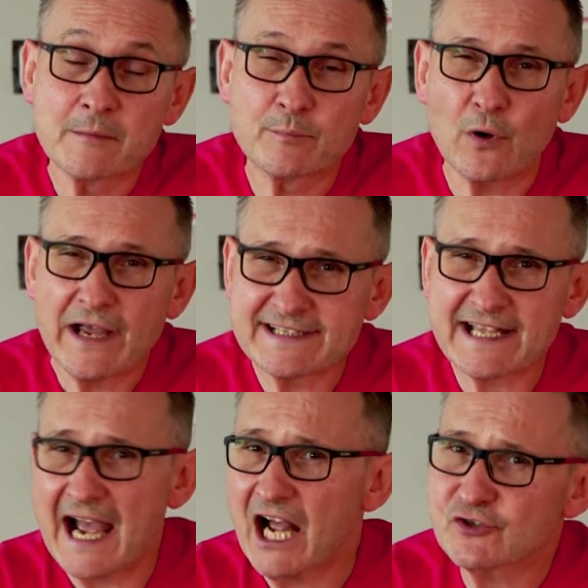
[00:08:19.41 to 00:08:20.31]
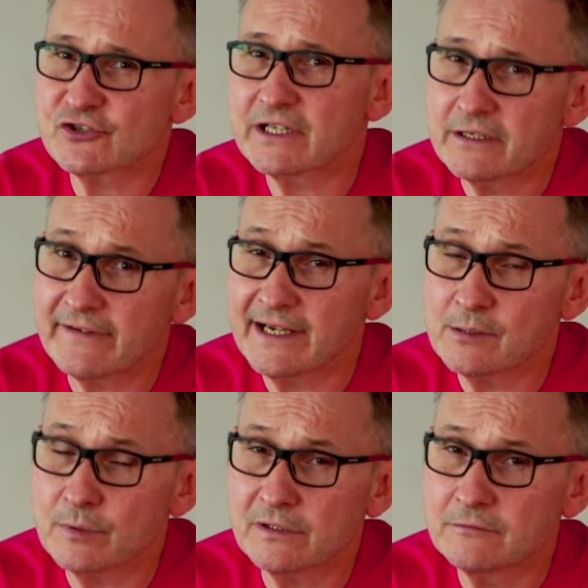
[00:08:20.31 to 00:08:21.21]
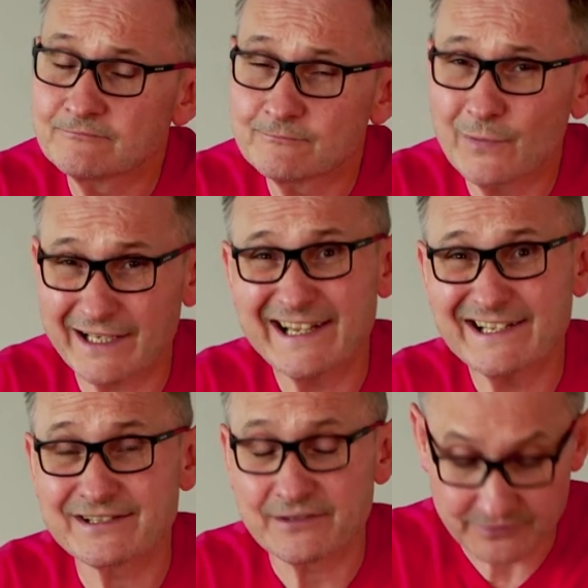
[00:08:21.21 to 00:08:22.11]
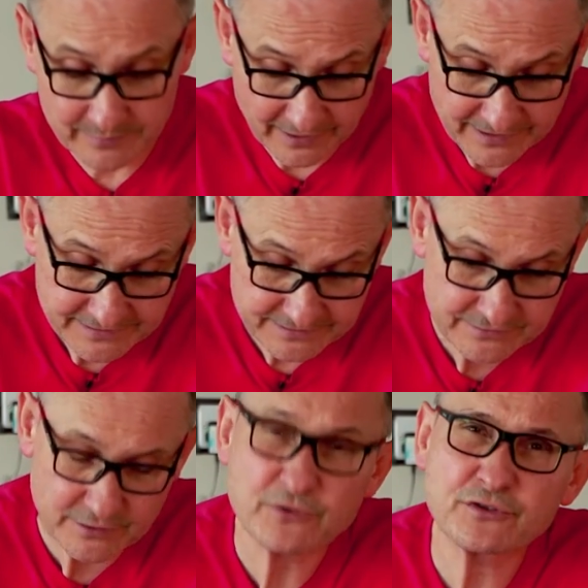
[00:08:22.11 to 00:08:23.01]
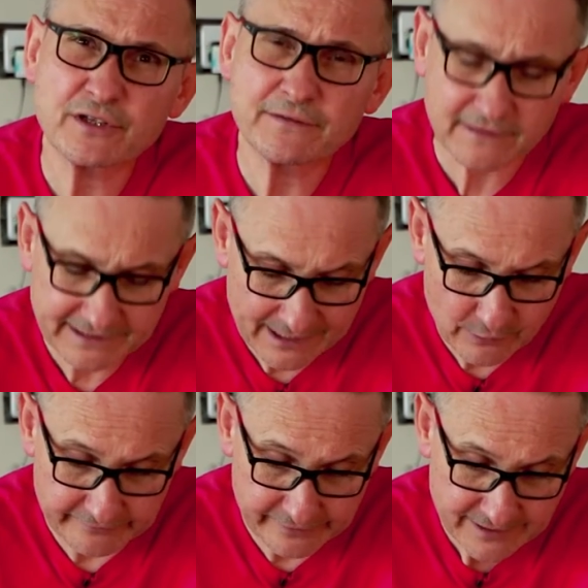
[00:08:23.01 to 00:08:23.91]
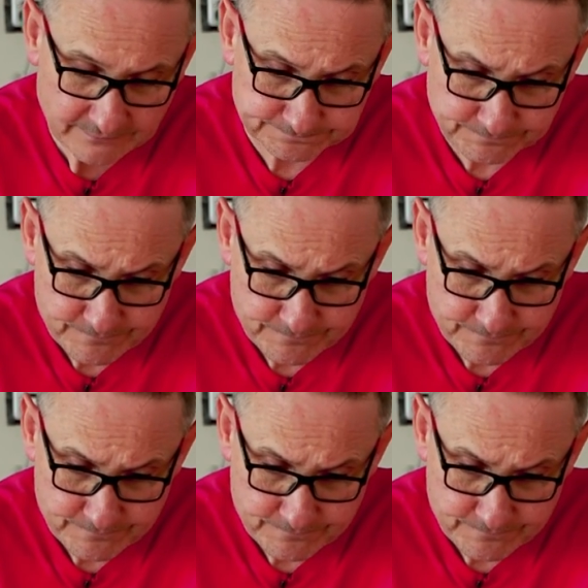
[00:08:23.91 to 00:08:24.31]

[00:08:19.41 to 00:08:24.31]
But is it actually available? Well, it is, to be honest. So I'm just going to flick out of here.